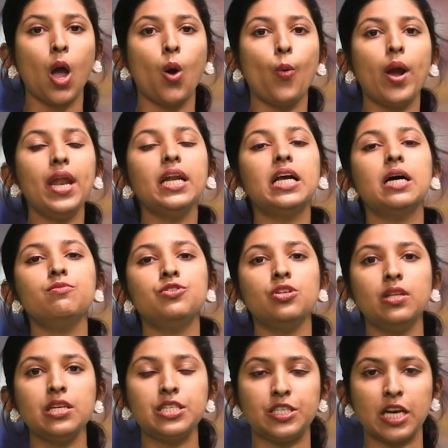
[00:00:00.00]
When it comes to
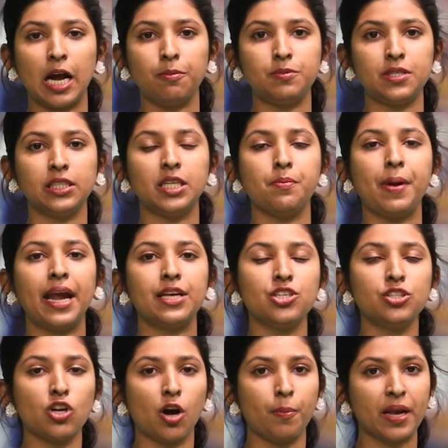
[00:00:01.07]
this chapter, the major
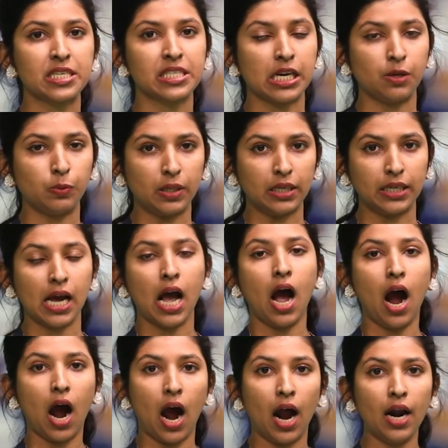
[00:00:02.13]
topics covered
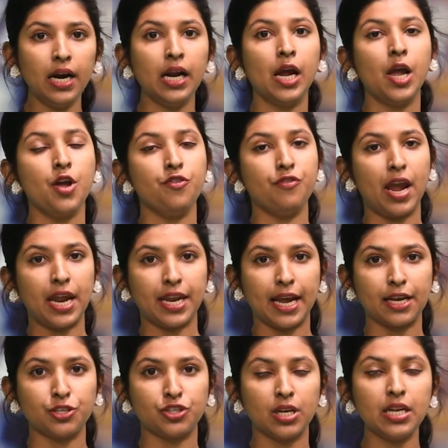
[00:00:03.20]
are
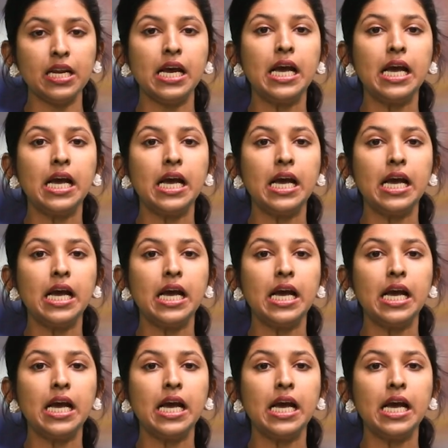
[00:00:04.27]
variation,